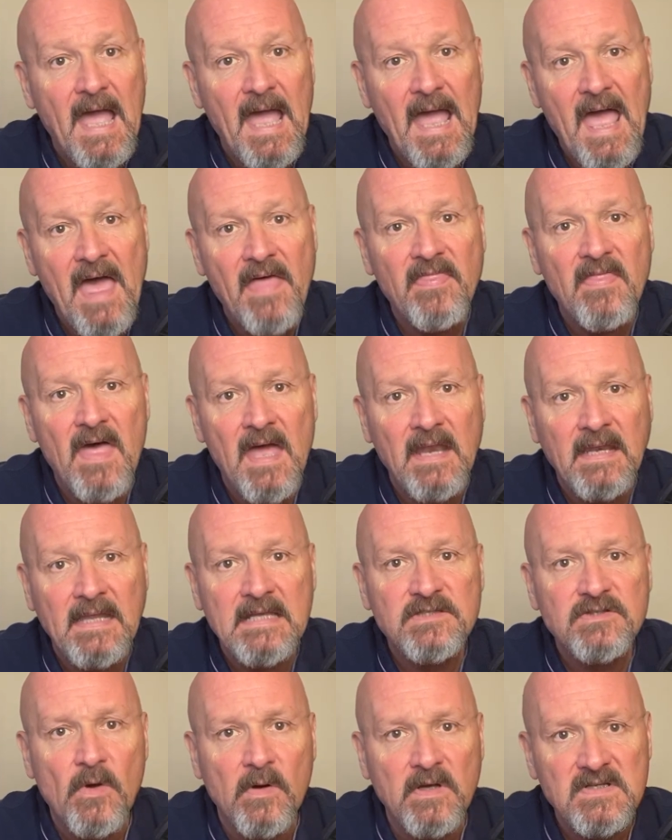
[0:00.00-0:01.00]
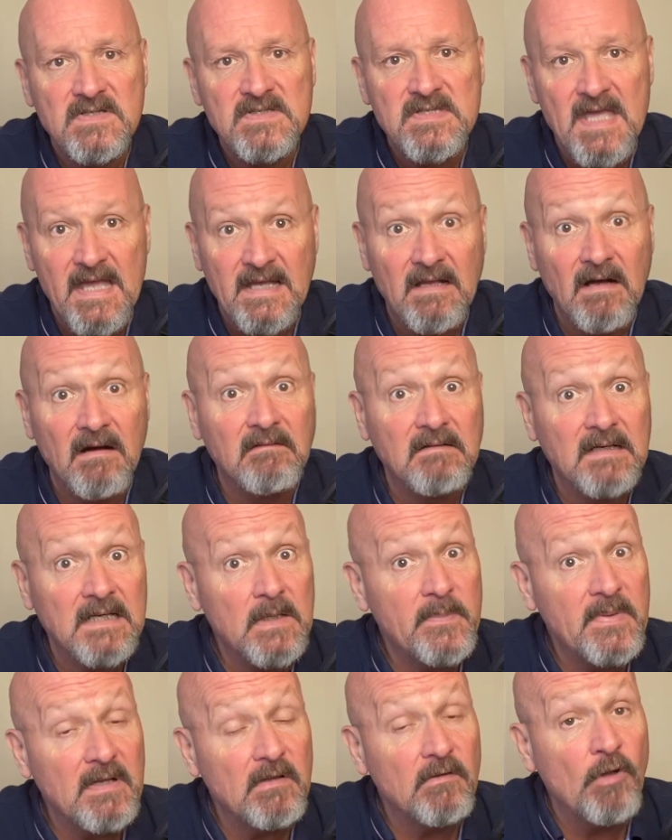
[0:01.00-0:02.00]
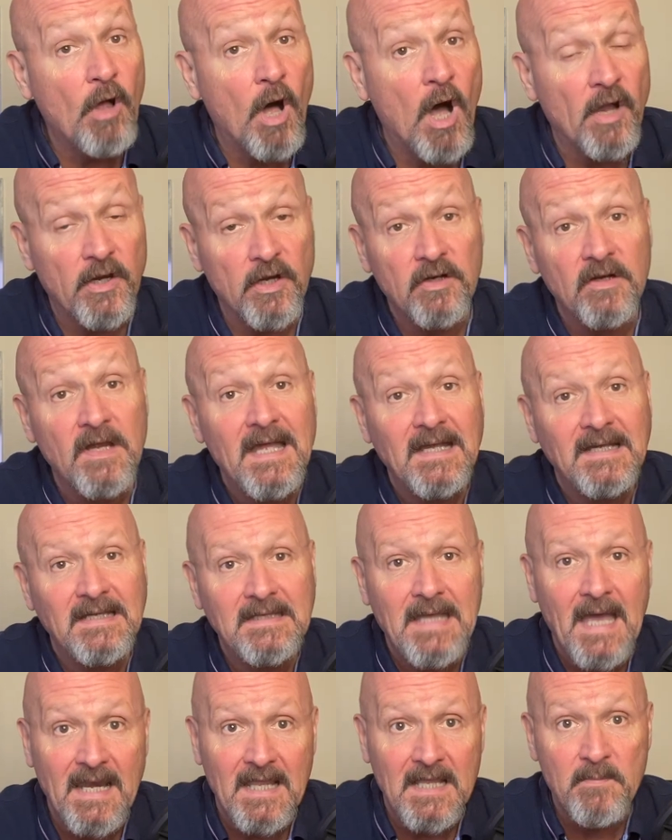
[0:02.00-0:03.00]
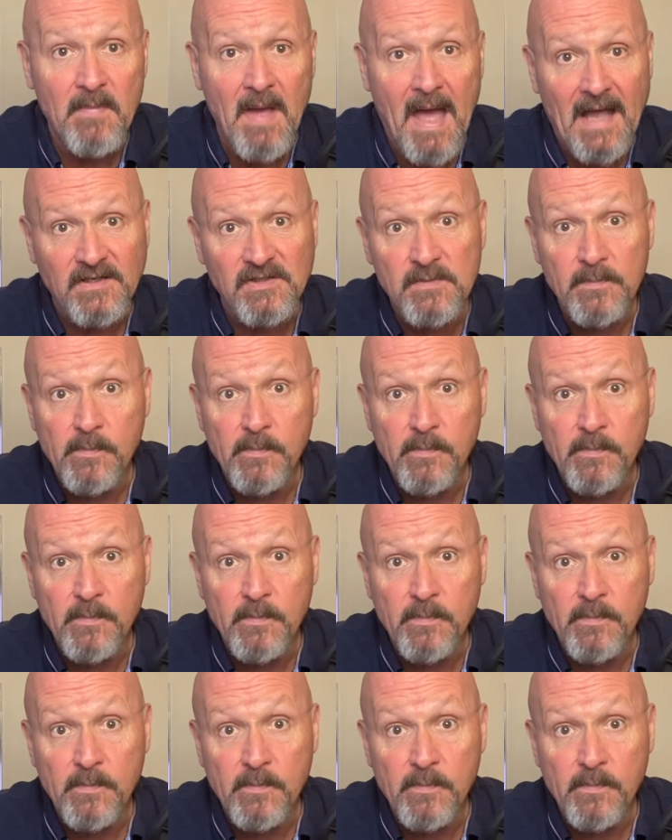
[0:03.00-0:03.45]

and then it's going to take a little bit longer getting back to